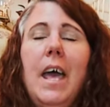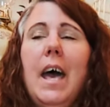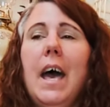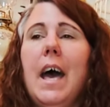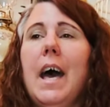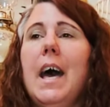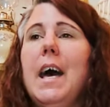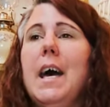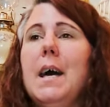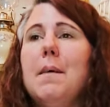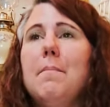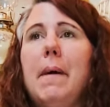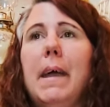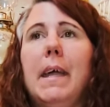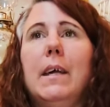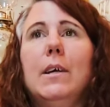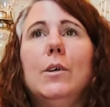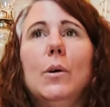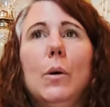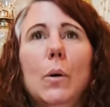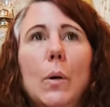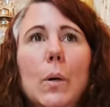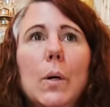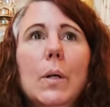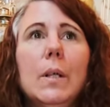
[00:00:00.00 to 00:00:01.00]
Uh, my
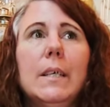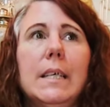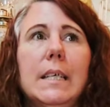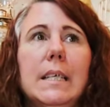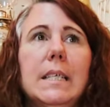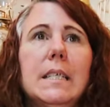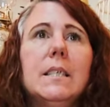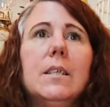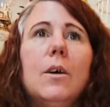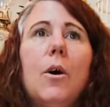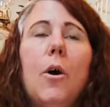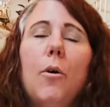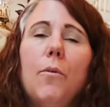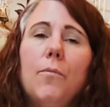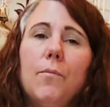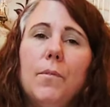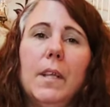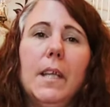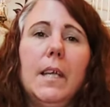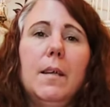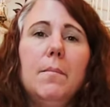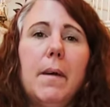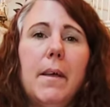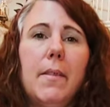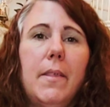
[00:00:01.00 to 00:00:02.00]
goal is
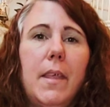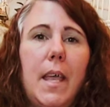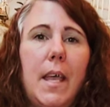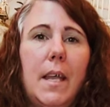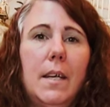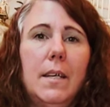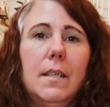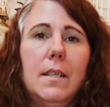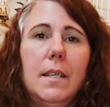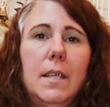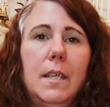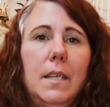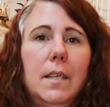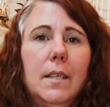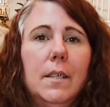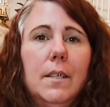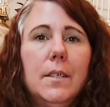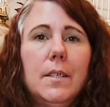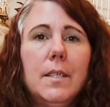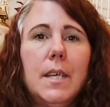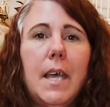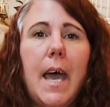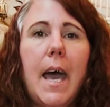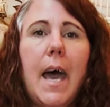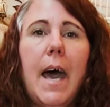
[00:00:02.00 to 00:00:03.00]
hopefully by the end of the year
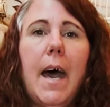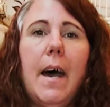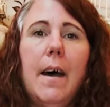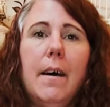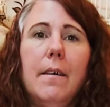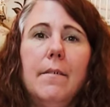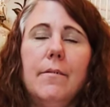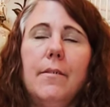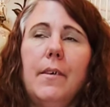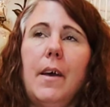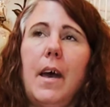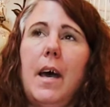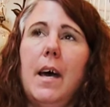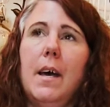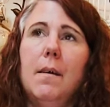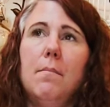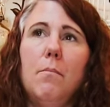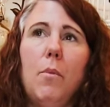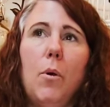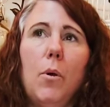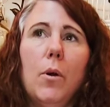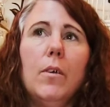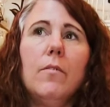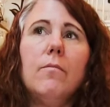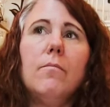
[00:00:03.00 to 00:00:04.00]
to have uh,
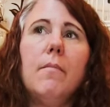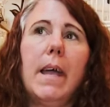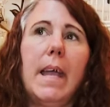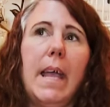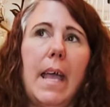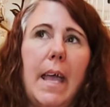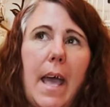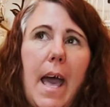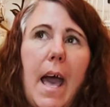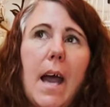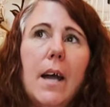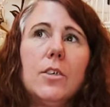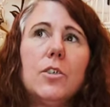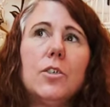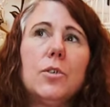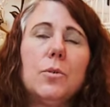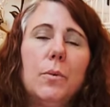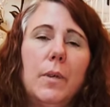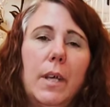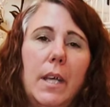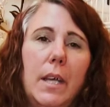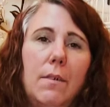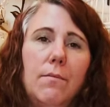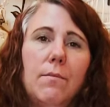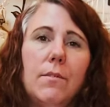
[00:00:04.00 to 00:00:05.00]
more of my
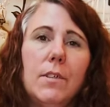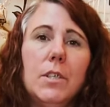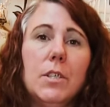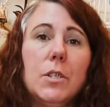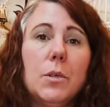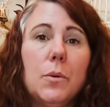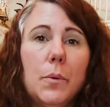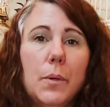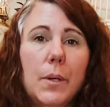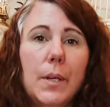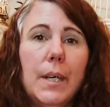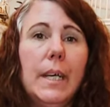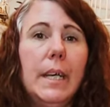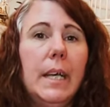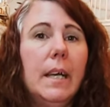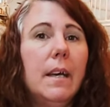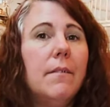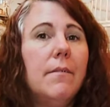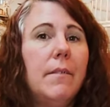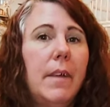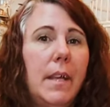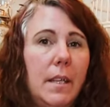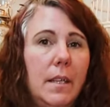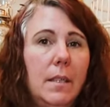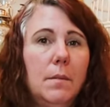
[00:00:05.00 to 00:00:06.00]
actual inventory
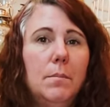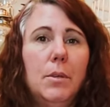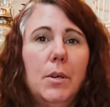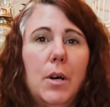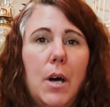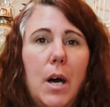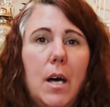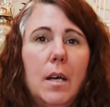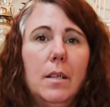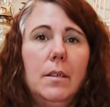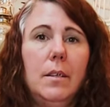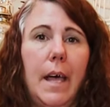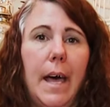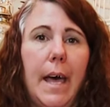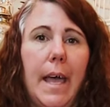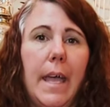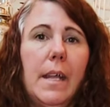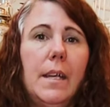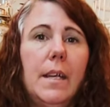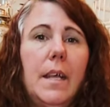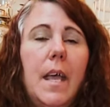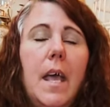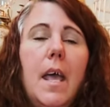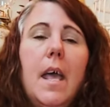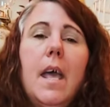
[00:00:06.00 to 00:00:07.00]
available
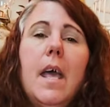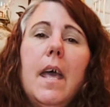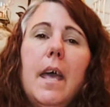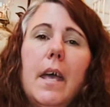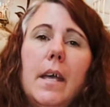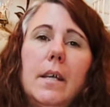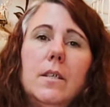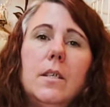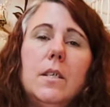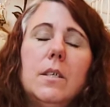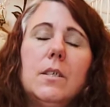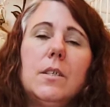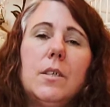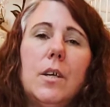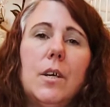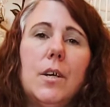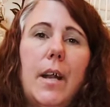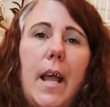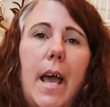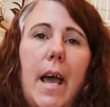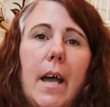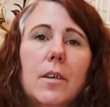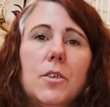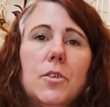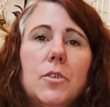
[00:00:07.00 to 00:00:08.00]
online and to start
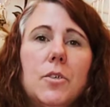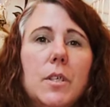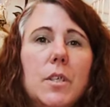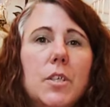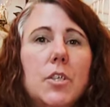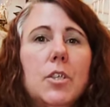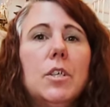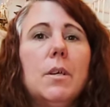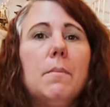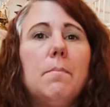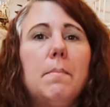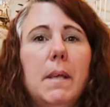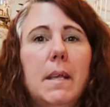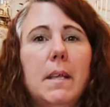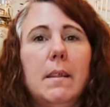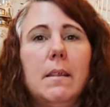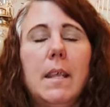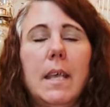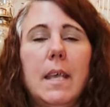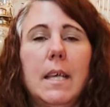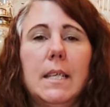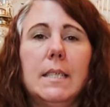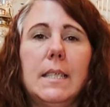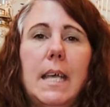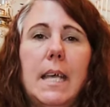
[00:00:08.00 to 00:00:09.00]
actually shipping
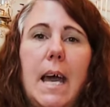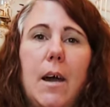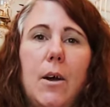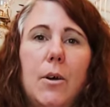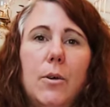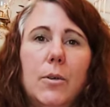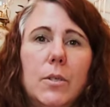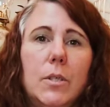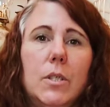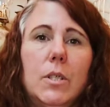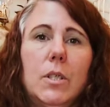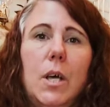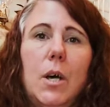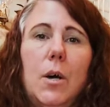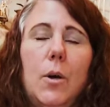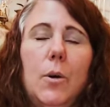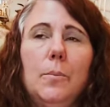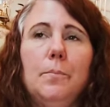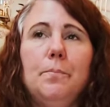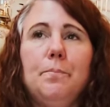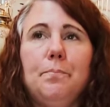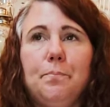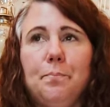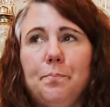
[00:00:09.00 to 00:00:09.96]
things out. So